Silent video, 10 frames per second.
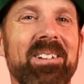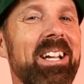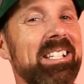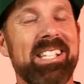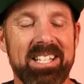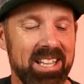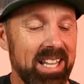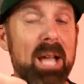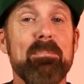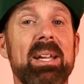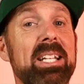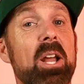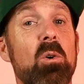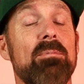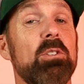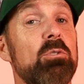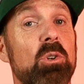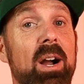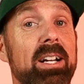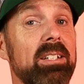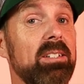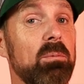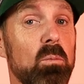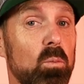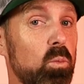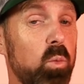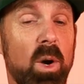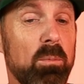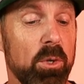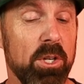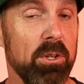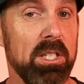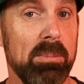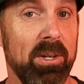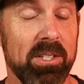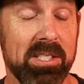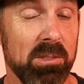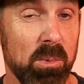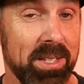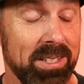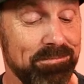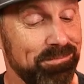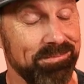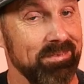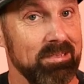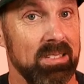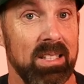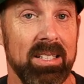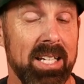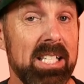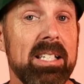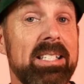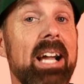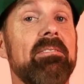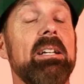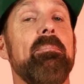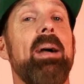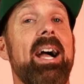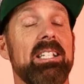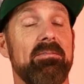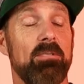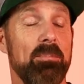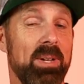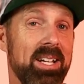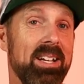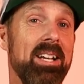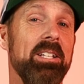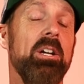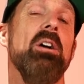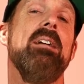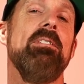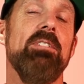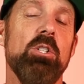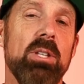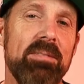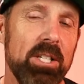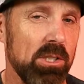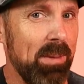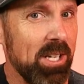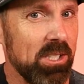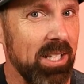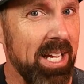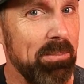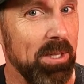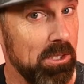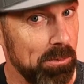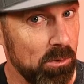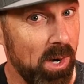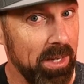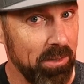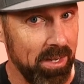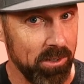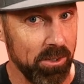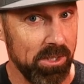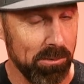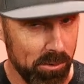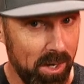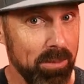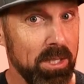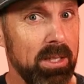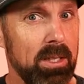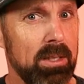Like I said, let me know if you tried it. What were your experiences with it? It's a definite pass for me. There you go. If you've enjoyed the video, smash the like button. Subscribe if you haven't already subscribed.